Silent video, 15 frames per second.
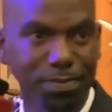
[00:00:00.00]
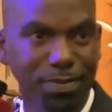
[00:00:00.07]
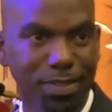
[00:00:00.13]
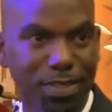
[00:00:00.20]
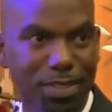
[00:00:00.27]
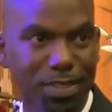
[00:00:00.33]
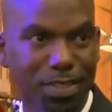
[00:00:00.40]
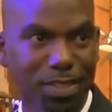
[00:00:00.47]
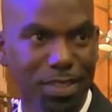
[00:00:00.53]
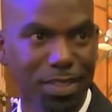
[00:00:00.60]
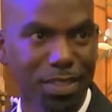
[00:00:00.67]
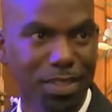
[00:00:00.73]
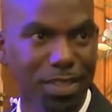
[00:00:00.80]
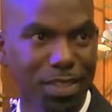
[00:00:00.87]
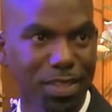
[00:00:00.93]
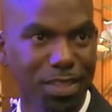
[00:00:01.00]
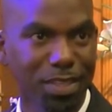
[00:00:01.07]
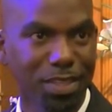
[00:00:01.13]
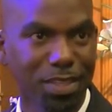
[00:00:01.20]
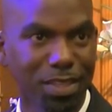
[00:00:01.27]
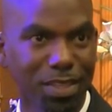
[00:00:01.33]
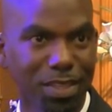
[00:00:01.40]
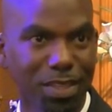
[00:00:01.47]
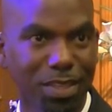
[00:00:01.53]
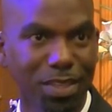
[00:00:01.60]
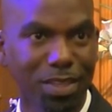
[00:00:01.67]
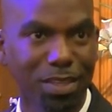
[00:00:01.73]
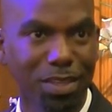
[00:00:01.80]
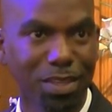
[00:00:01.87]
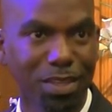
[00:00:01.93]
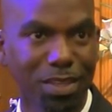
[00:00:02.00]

No one is speaking in this clip.